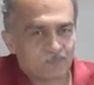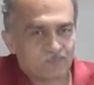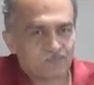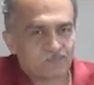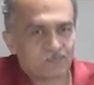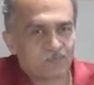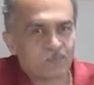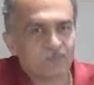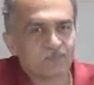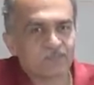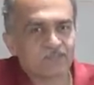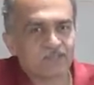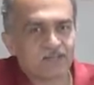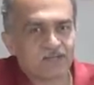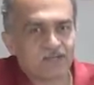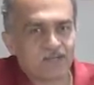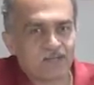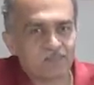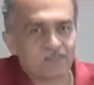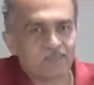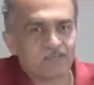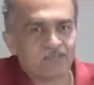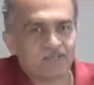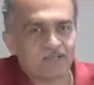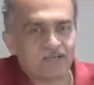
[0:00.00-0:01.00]

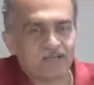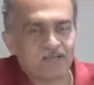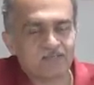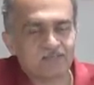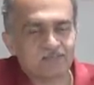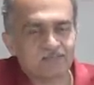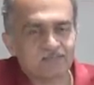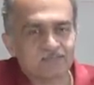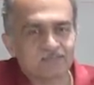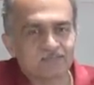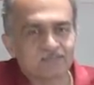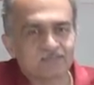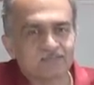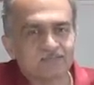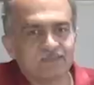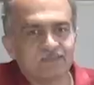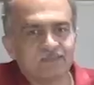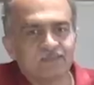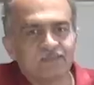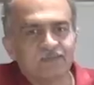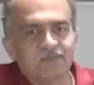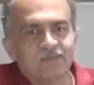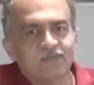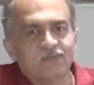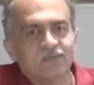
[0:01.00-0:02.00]
habitats,
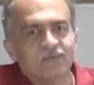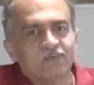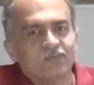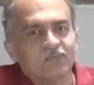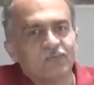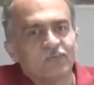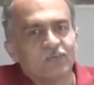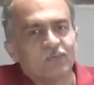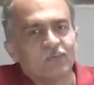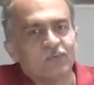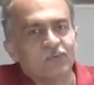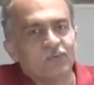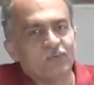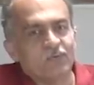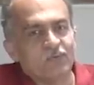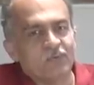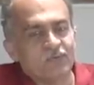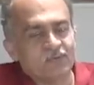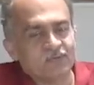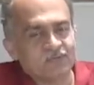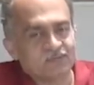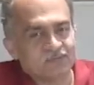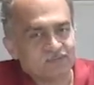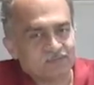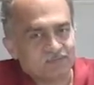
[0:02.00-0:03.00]

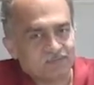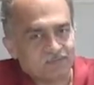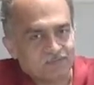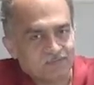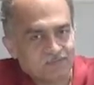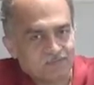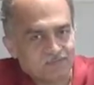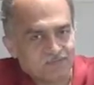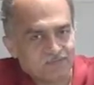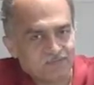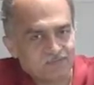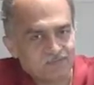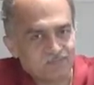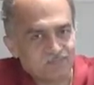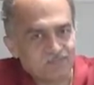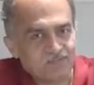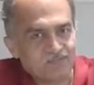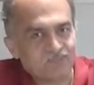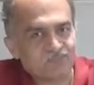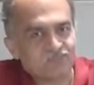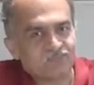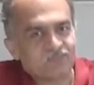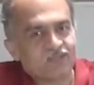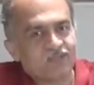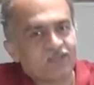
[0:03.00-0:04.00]
or even
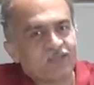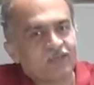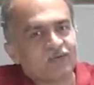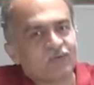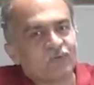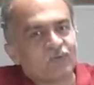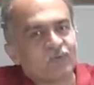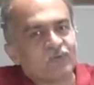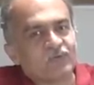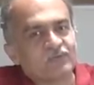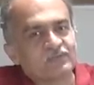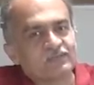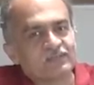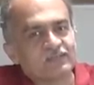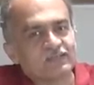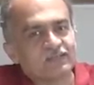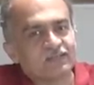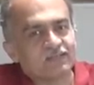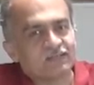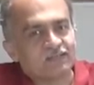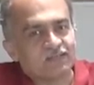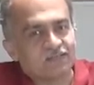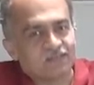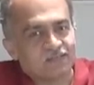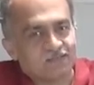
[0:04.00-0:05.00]
if they are
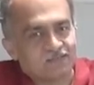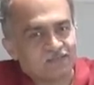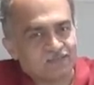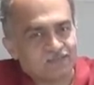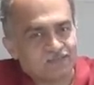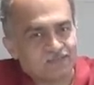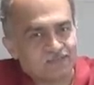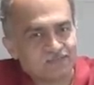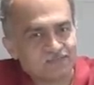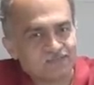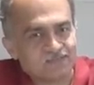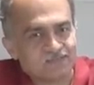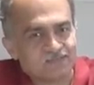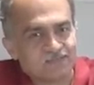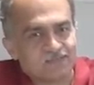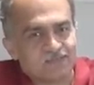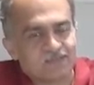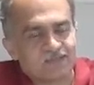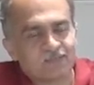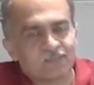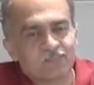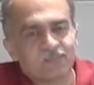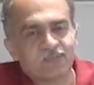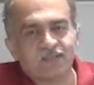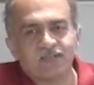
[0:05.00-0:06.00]
causing
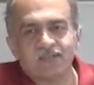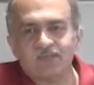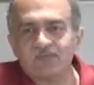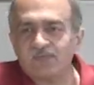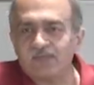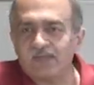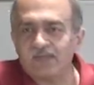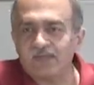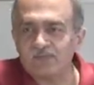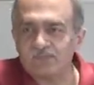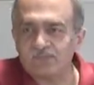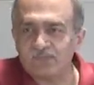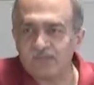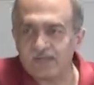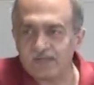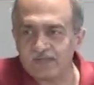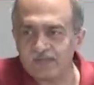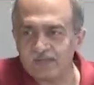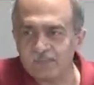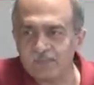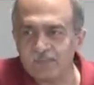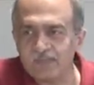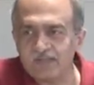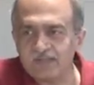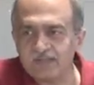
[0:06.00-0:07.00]
considerable
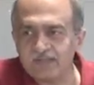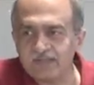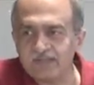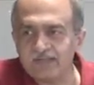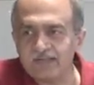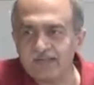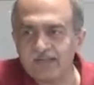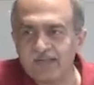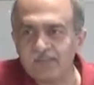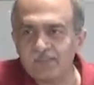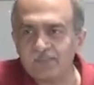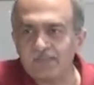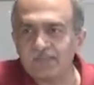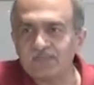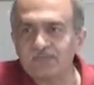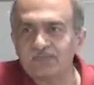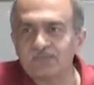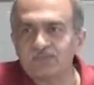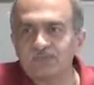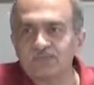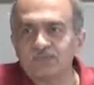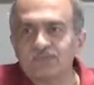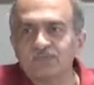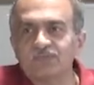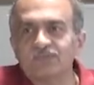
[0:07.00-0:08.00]
environmental
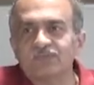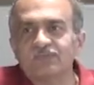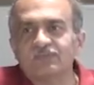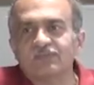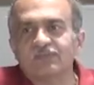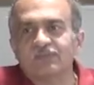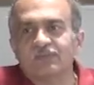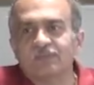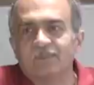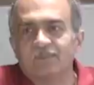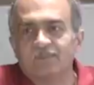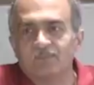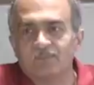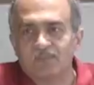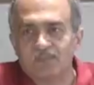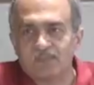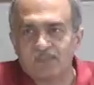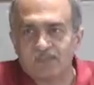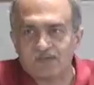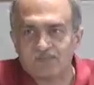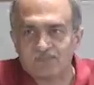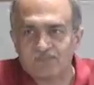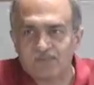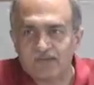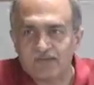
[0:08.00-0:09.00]
damage, they
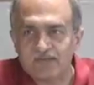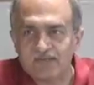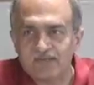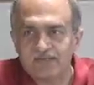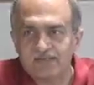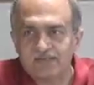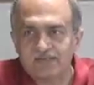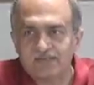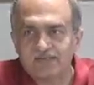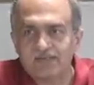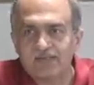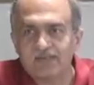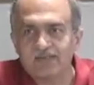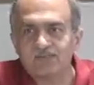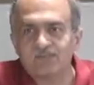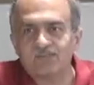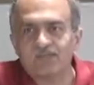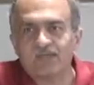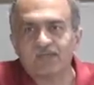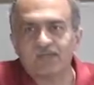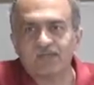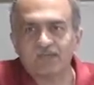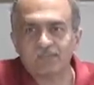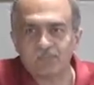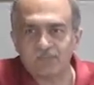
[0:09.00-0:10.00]
are violating
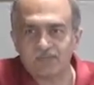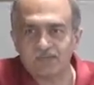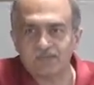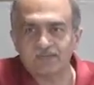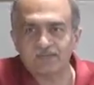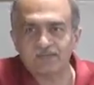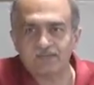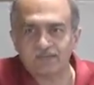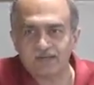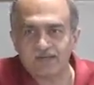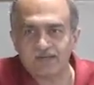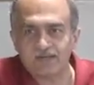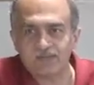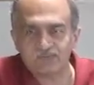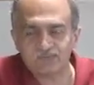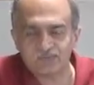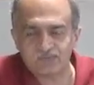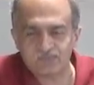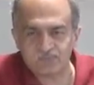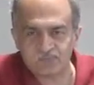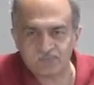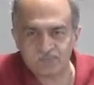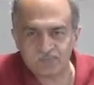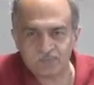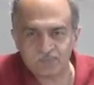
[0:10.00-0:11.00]
environmental rights
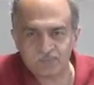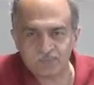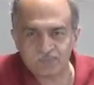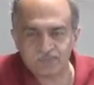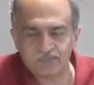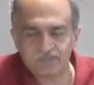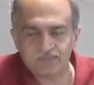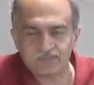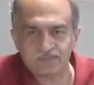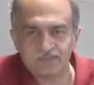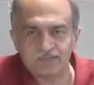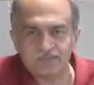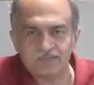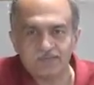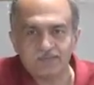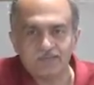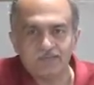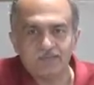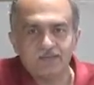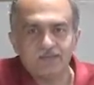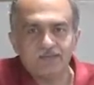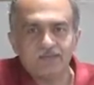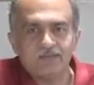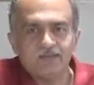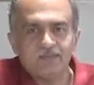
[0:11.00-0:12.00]
of people.
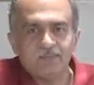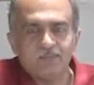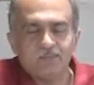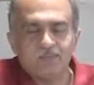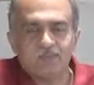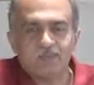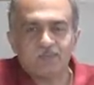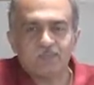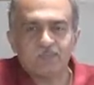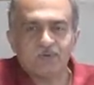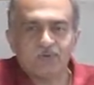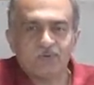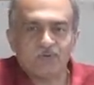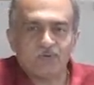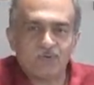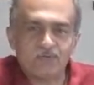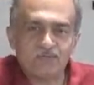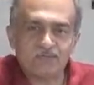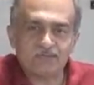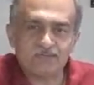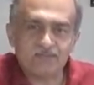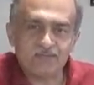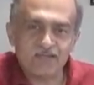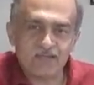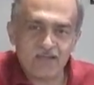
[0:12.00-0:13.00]
But
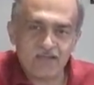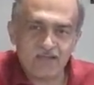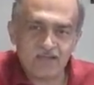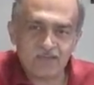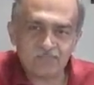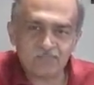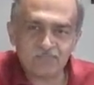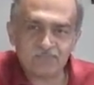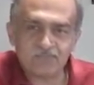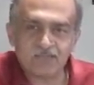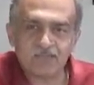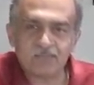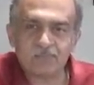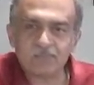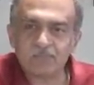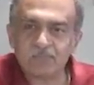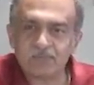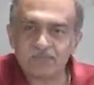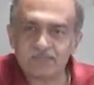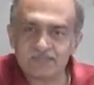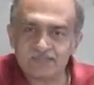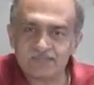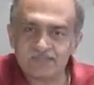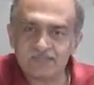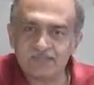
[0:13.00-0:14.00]
because dams are
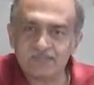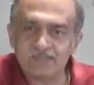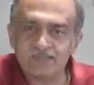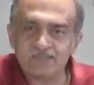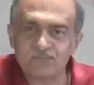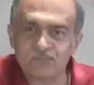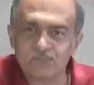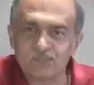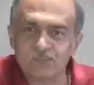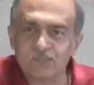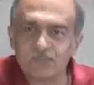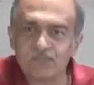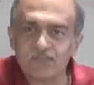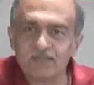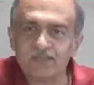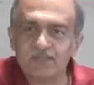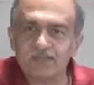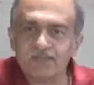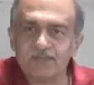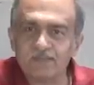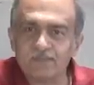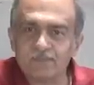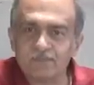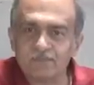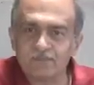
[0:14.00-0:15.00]
perceived to
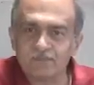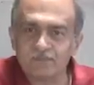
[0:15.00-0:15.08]
be